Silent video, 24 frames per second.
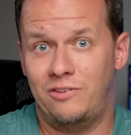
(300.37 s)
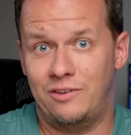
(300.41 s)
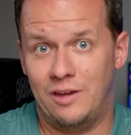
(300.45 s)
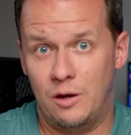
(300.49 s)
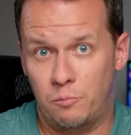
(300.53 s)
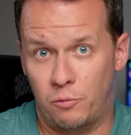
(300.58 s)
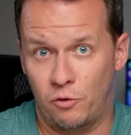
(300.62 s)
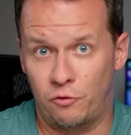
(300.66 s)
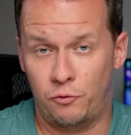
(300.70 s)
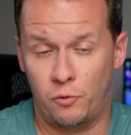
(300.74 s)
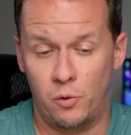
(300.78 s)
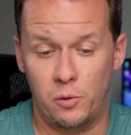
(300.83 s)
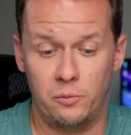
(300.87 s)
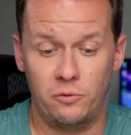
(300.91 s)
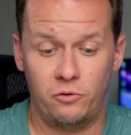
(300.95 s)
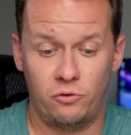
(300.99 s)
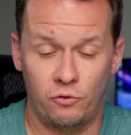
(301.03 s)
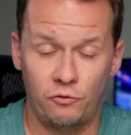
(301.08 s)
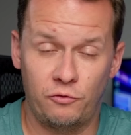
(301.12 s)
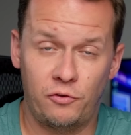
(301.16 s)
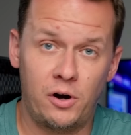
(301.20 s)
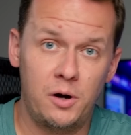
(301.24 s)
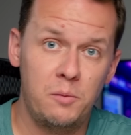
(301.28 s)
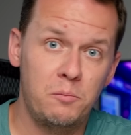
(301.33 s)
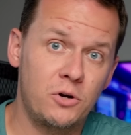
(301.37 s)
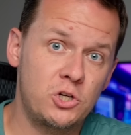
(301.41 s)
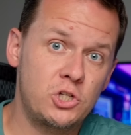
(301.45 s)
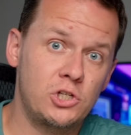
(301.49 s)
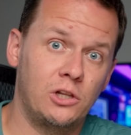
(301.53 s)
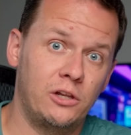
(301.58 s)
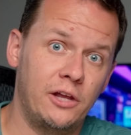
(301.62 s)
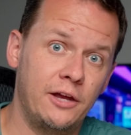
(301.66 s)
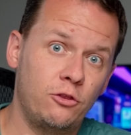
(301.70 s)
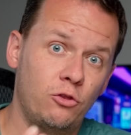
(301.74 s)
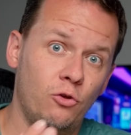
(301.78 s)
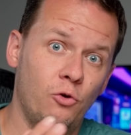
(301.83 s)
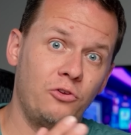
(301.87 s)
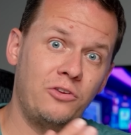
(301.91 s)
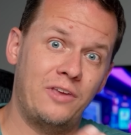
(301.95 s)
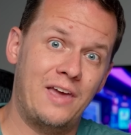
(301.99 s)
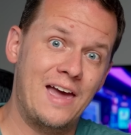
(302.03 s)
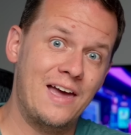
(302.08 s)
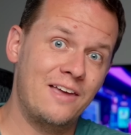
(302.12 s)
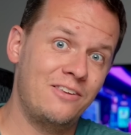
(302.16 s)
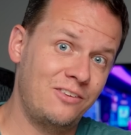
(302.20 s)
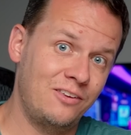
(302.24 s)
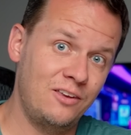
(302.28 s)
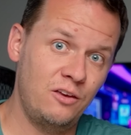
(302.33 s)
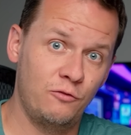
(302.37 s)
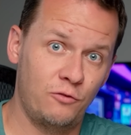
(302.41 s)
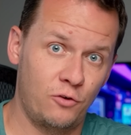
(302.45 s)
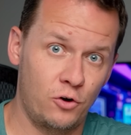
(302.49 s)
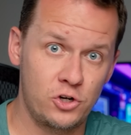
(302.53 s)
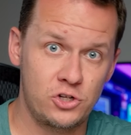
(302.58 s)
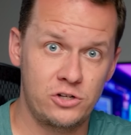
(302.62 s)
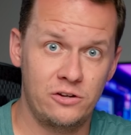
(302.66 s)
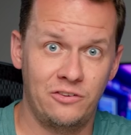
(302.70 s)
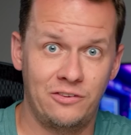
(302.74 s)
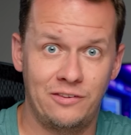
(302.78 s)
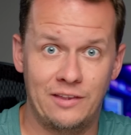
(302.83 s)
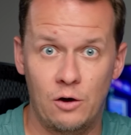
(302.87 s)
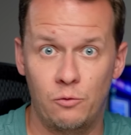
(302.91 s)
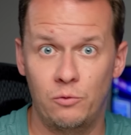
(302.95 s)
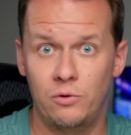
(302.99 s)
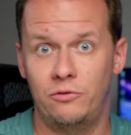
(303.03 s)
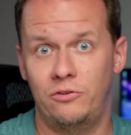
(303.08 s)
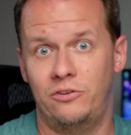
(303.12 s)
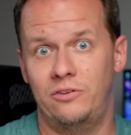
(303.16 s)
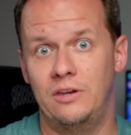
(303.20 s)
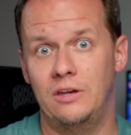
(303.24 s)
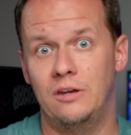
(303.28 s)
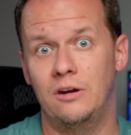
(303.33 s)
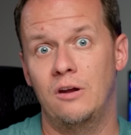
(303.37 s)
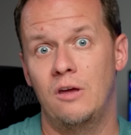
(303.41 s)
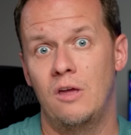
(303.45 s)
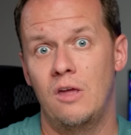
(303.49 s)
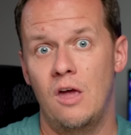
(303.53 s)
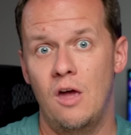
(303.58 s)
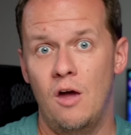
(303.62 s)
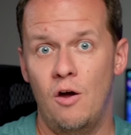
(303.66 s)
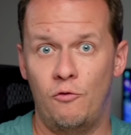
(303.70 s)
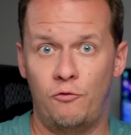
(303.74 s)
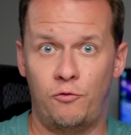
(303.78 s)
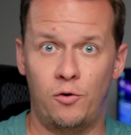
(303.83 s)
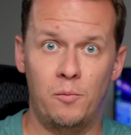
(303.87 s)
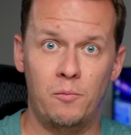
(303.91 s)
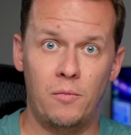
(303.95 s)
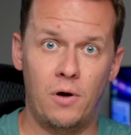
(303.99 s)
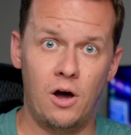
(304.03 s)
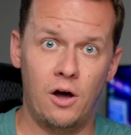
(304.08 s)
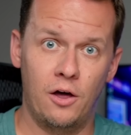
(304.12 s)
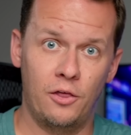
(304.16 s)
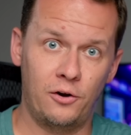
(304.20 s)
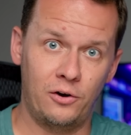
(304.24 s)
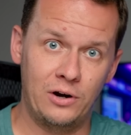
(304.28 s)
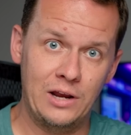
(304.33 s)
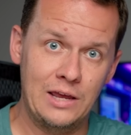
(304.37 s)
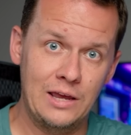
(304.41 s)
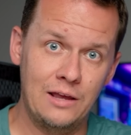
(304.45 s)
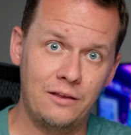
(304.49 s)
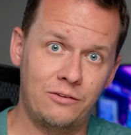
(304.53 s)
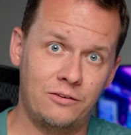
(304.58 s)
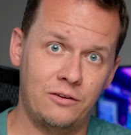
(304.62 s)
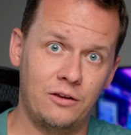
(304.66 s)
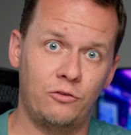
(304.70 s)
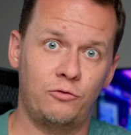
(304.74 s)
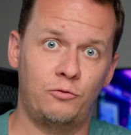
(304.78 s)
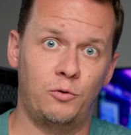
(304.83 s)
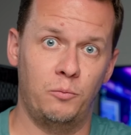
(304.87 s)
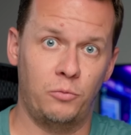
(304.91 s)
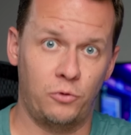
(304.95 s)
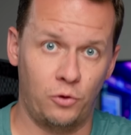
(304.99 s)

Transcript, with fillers: same performance. So very much like those SE versions that we've seen from other heatsinks from